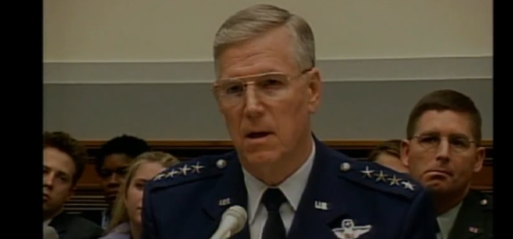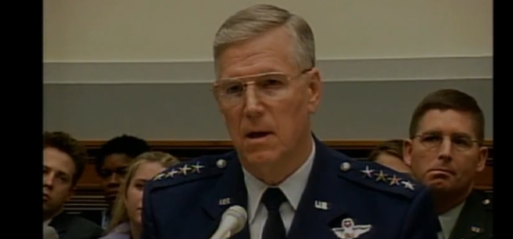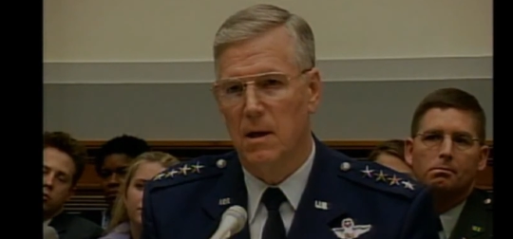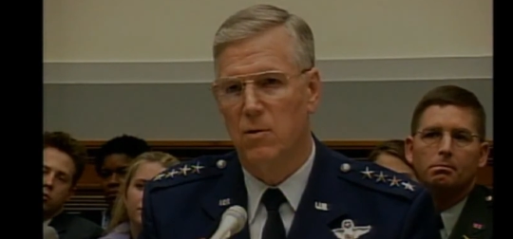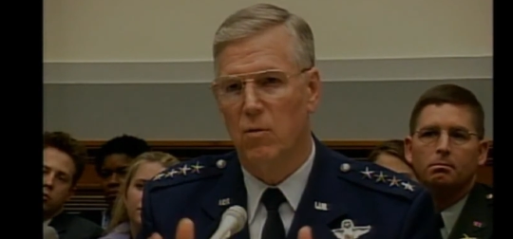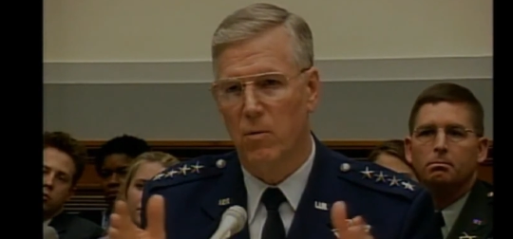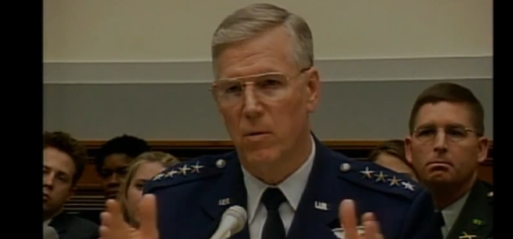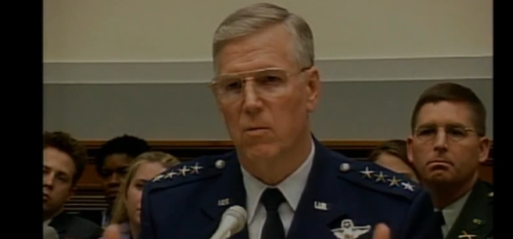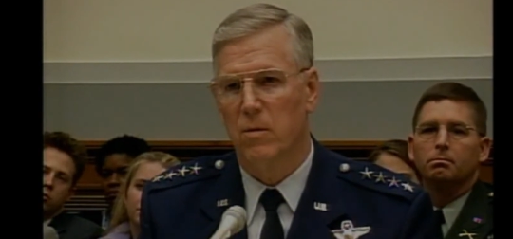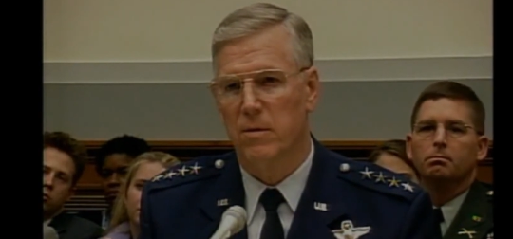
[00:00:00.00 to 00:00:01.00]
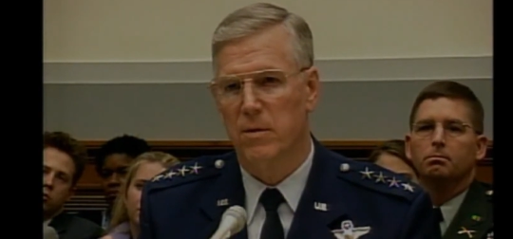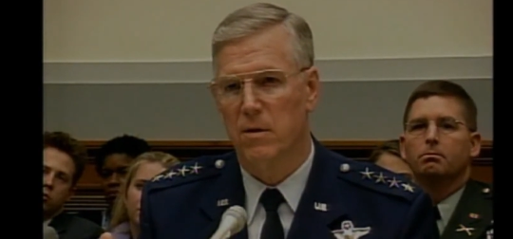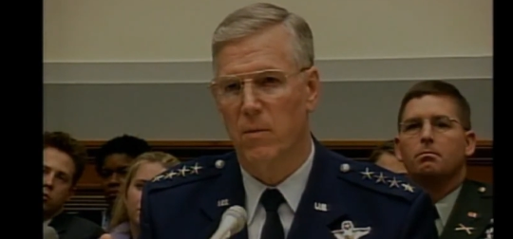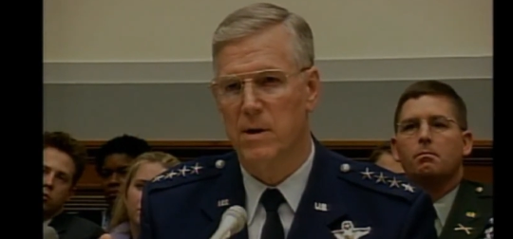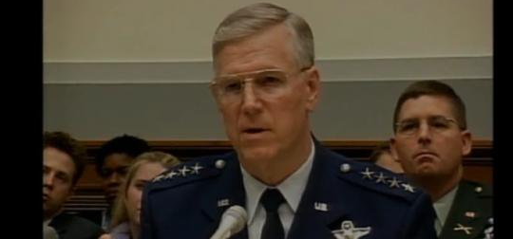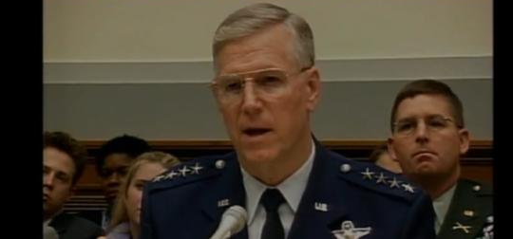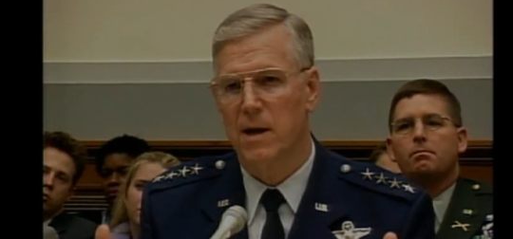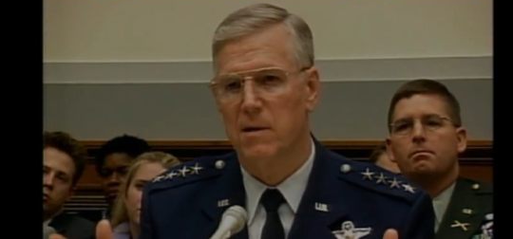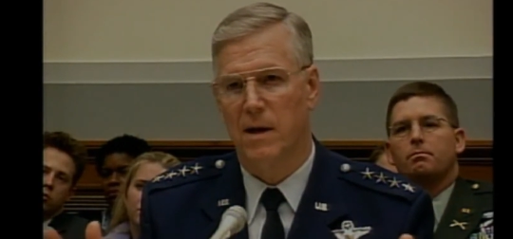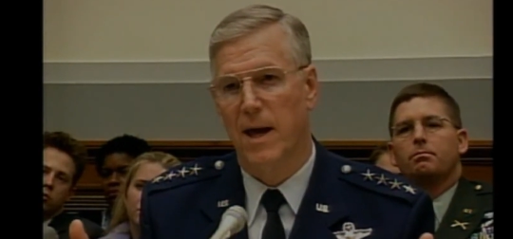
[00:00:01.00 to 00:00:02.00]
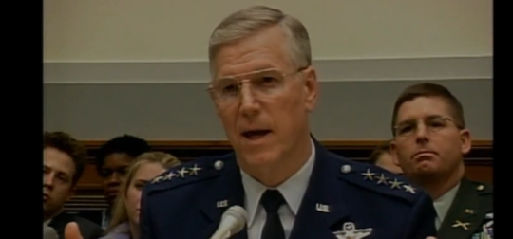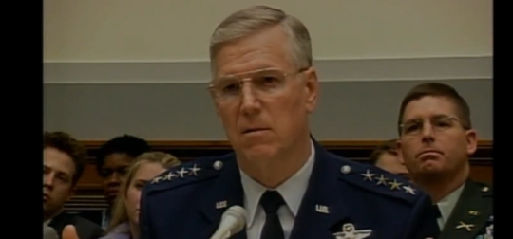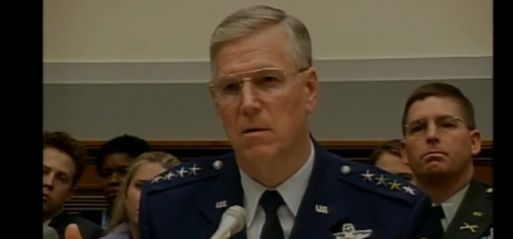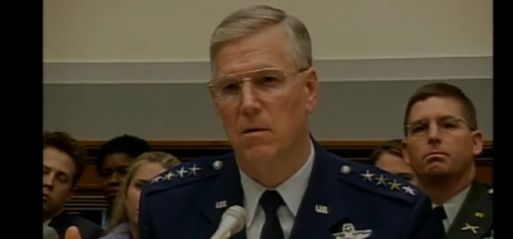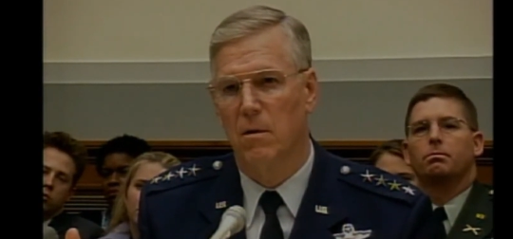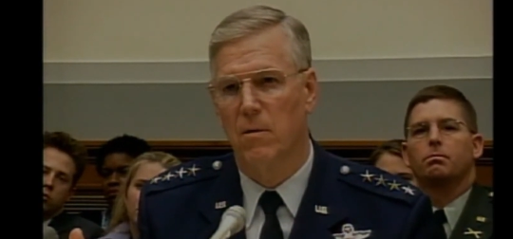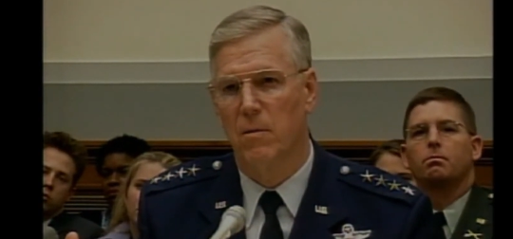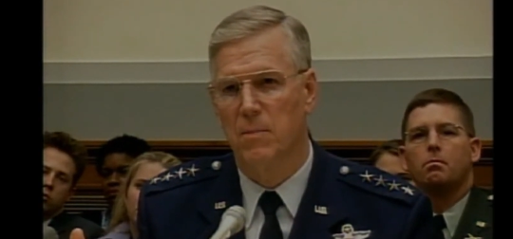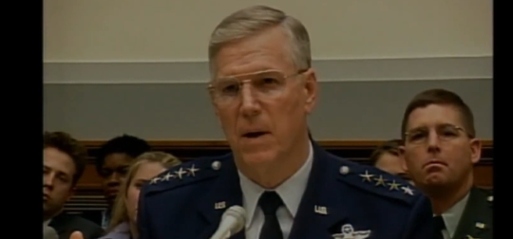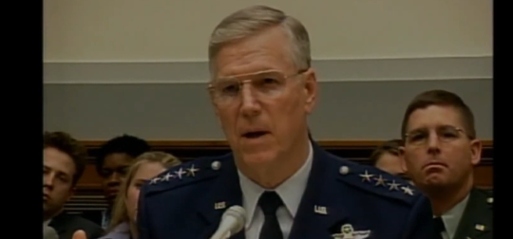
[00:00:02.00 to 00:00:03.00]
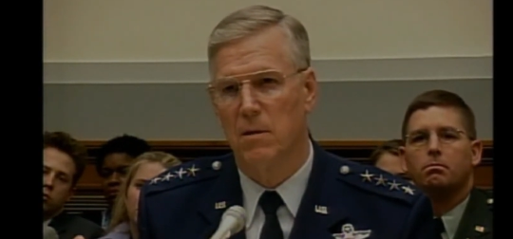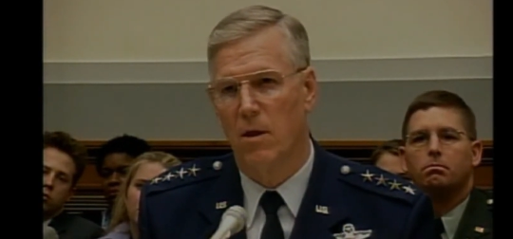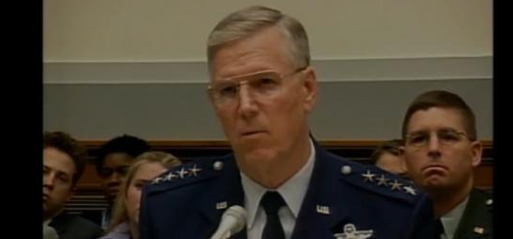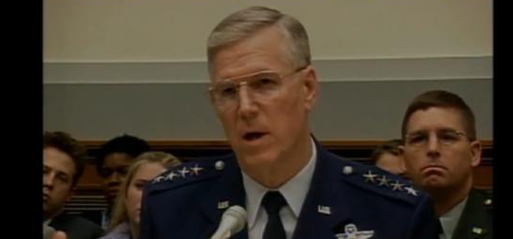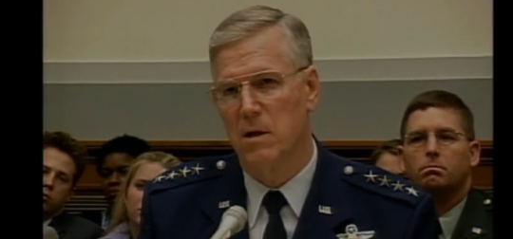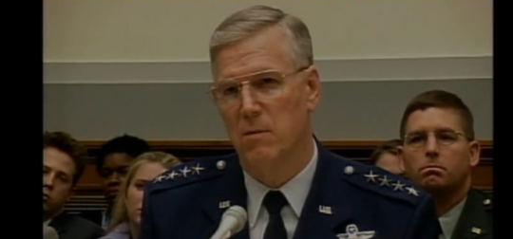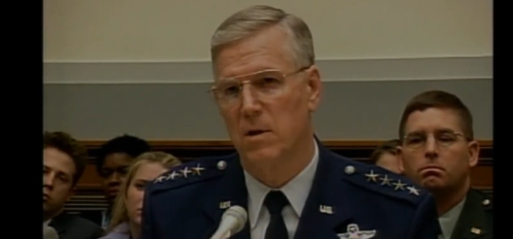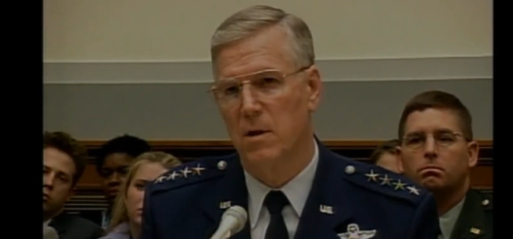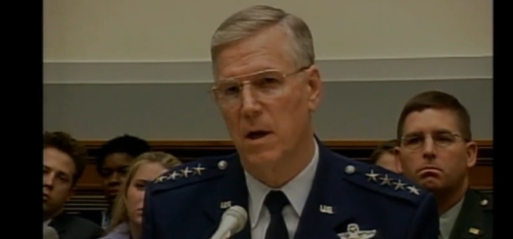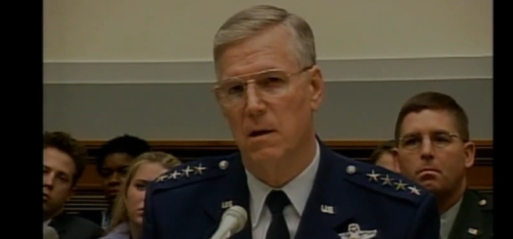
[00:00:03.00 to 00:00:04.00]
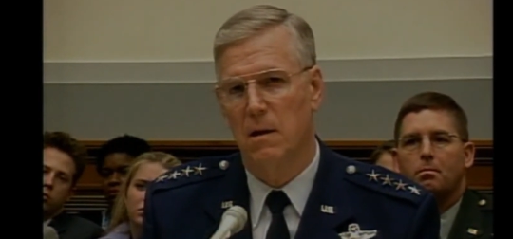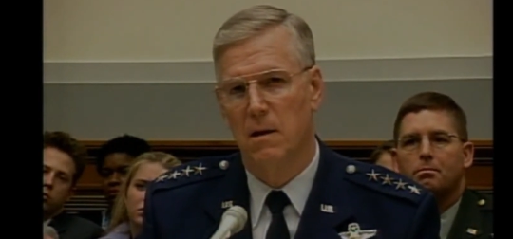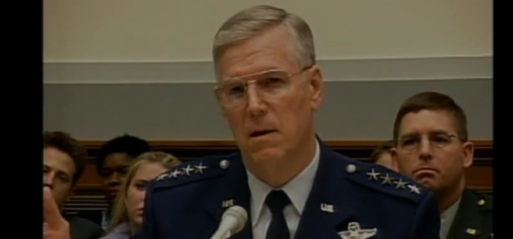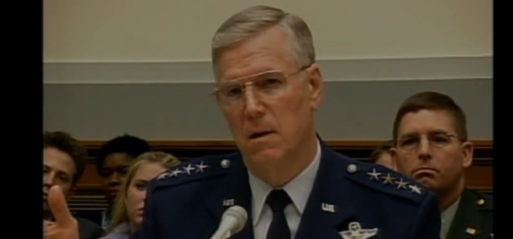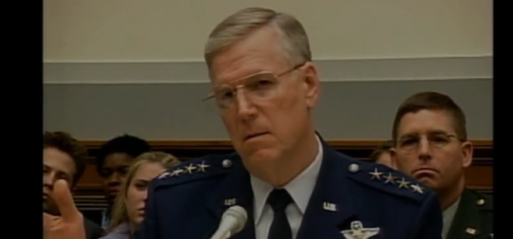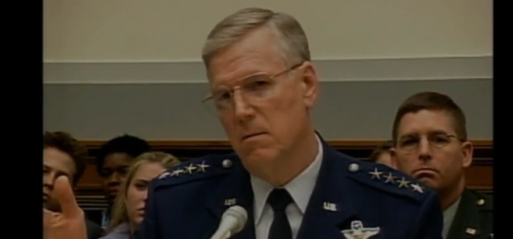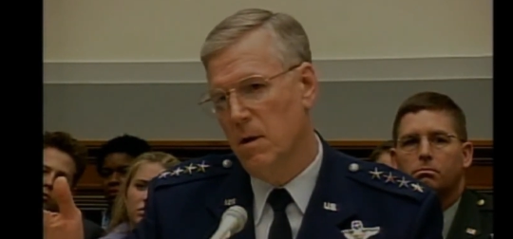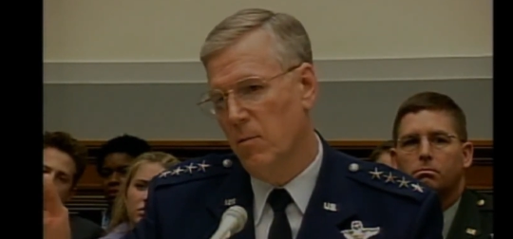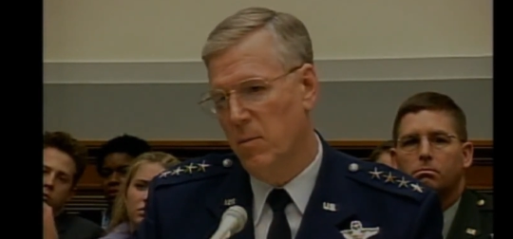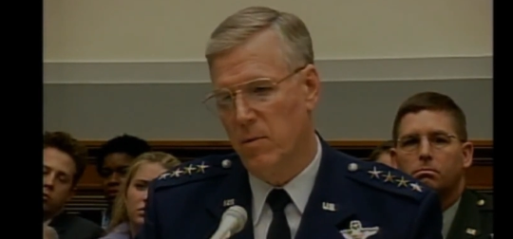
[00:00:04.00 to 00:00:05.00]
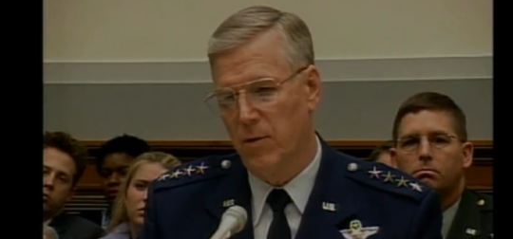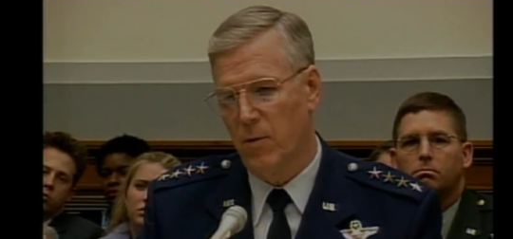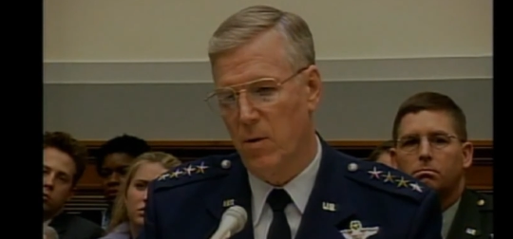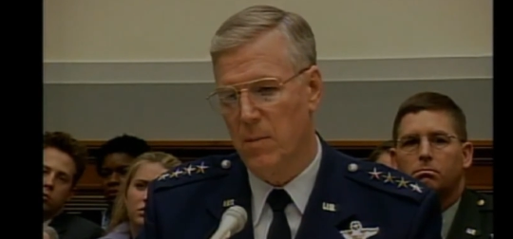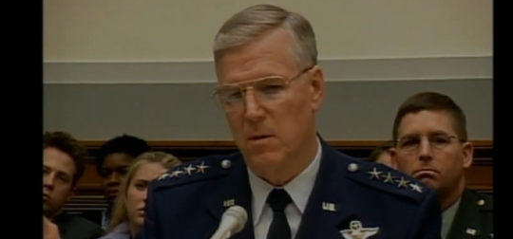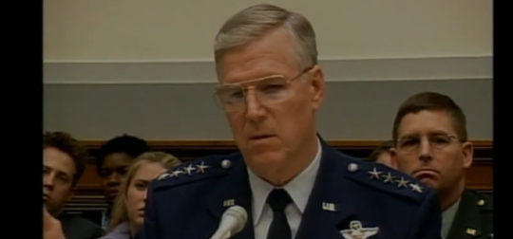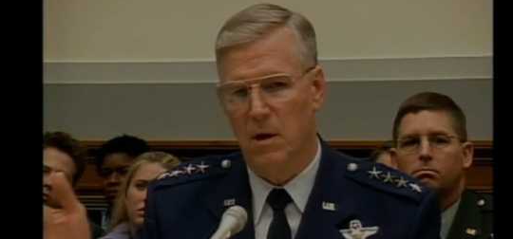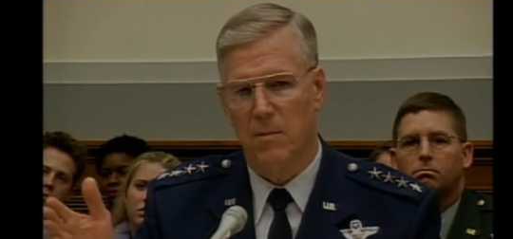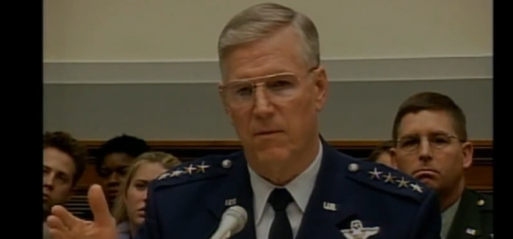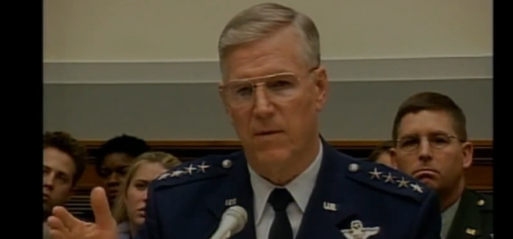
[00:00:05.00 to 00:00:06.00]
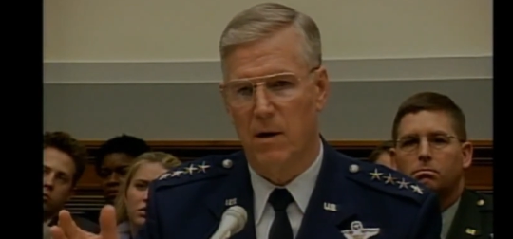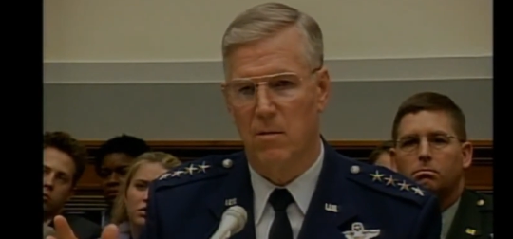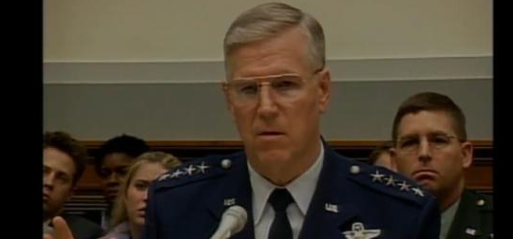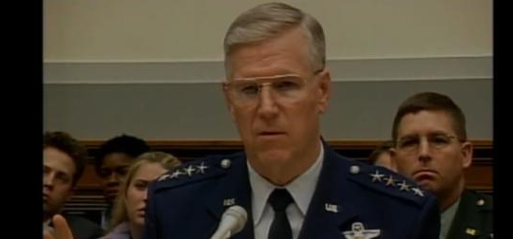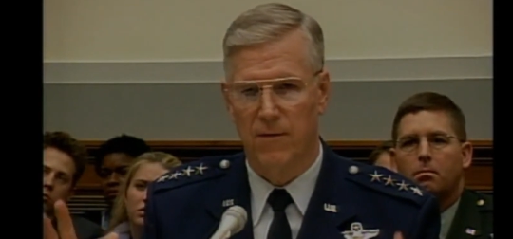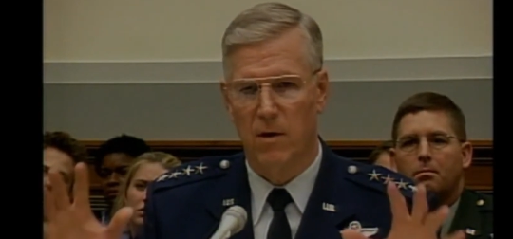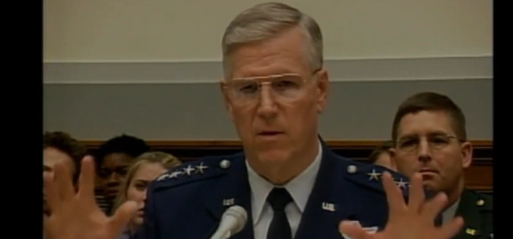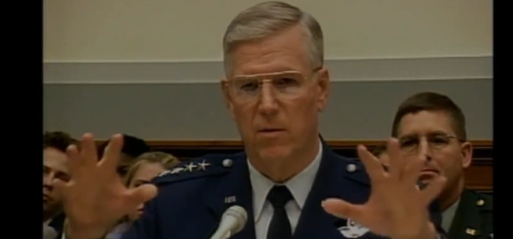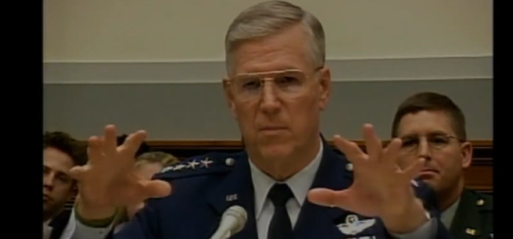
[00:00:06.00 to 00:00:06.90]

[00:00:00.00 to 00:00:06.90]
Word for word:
Speaker 1: into a real world situation. It actually enhanced the, the response. Otherwise, it would take somewhere between thirty minutes and a couple of hours to fill those